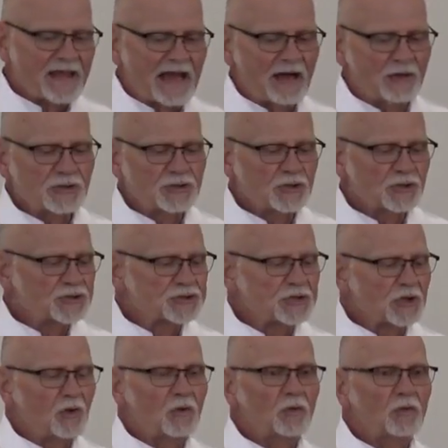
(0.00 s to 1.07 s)
How's your
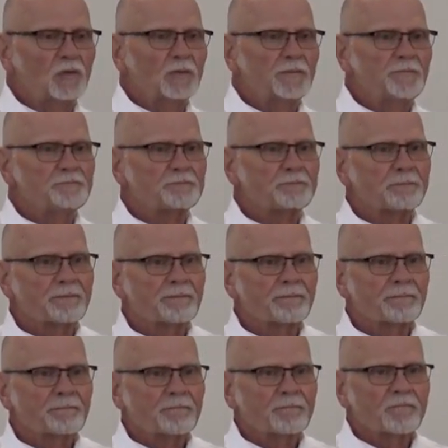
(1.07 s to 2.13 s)
soul?
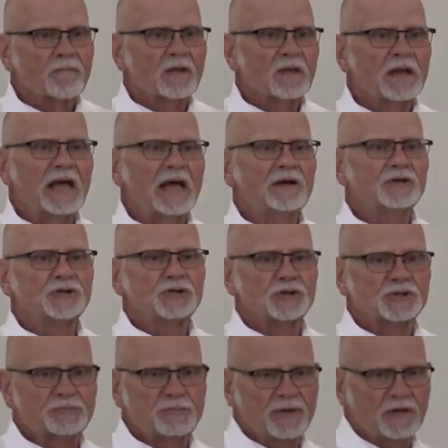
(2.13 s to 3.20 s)
And how's your
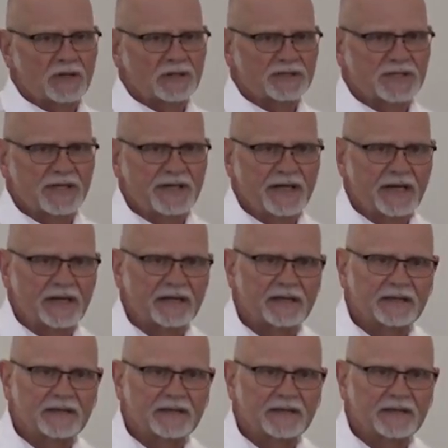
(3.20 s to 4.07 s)
spirit today?